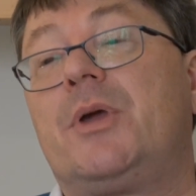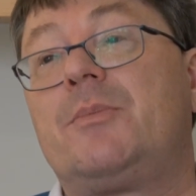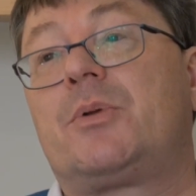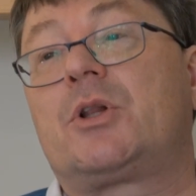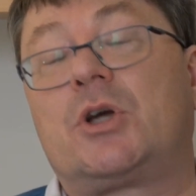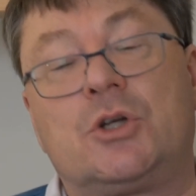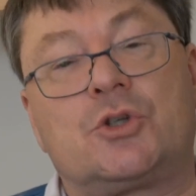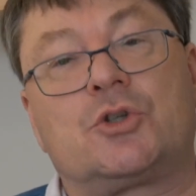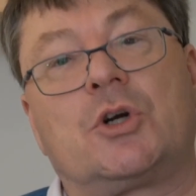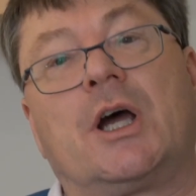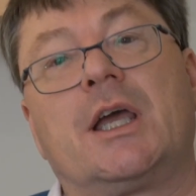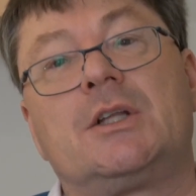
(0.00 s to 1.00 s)
People can
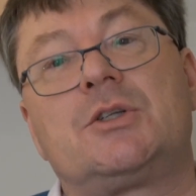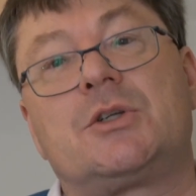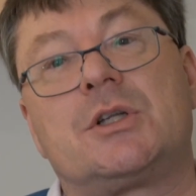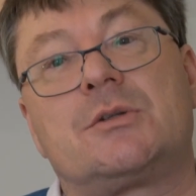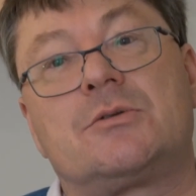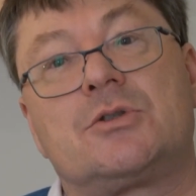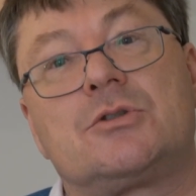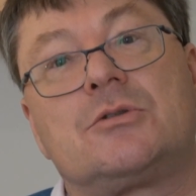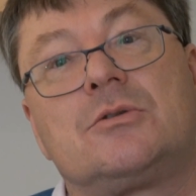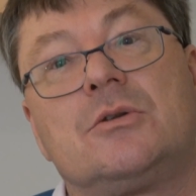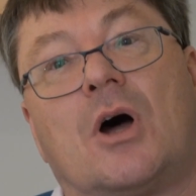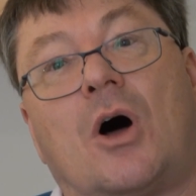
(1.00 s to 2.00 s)
try to
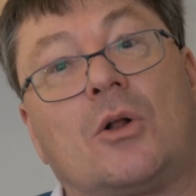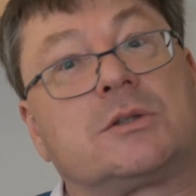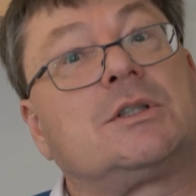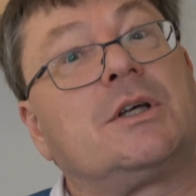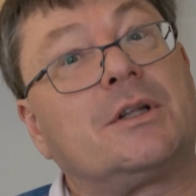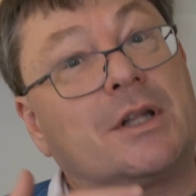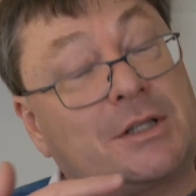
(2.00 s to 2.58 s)
alter